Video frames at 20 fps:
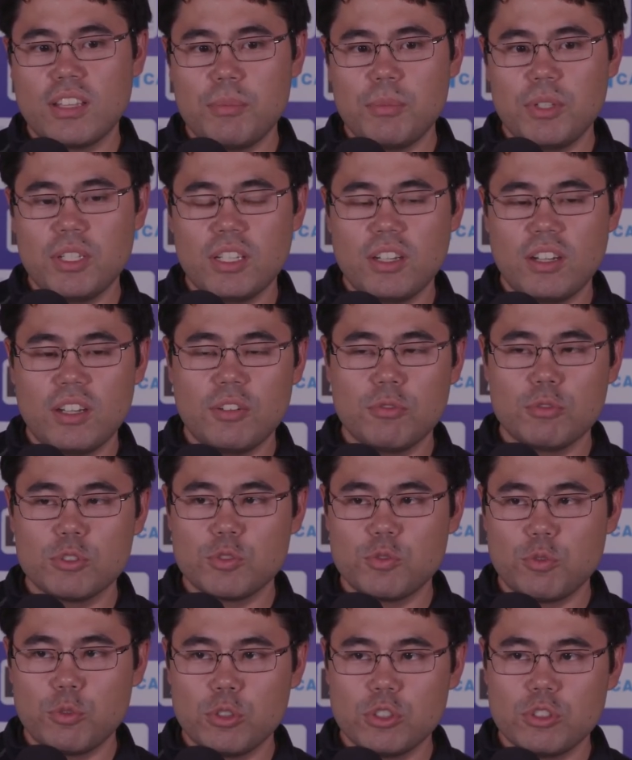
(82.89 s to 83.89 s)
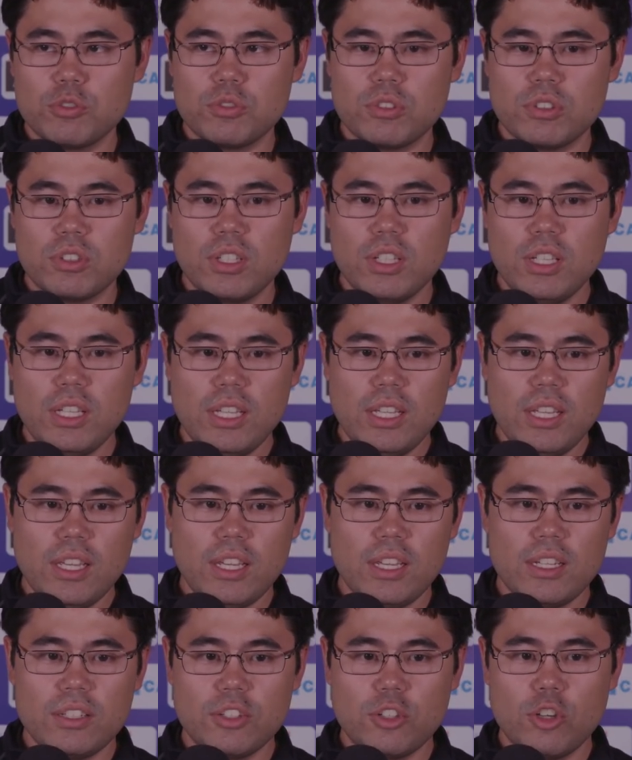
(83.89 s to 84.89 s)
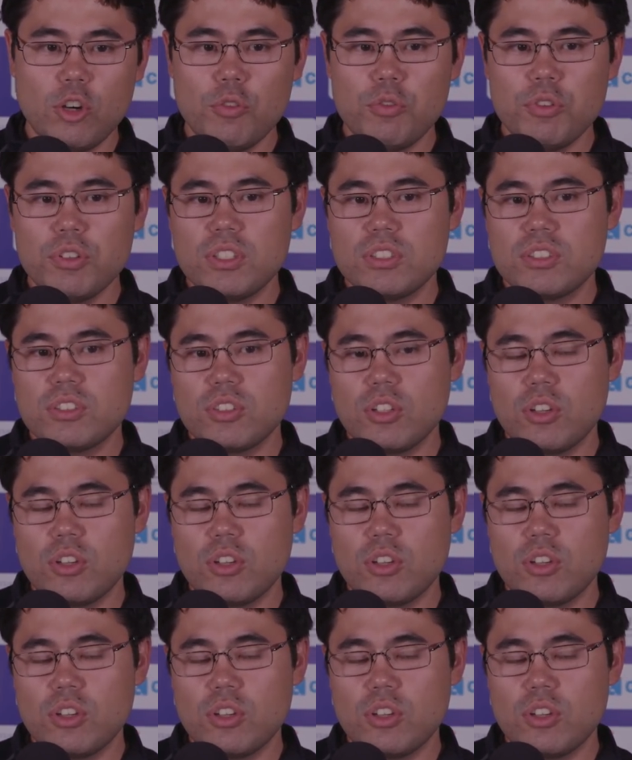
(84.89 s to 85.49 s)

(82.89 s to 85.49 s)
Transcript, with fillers: I mean, he kind of was forced uh, to go for this.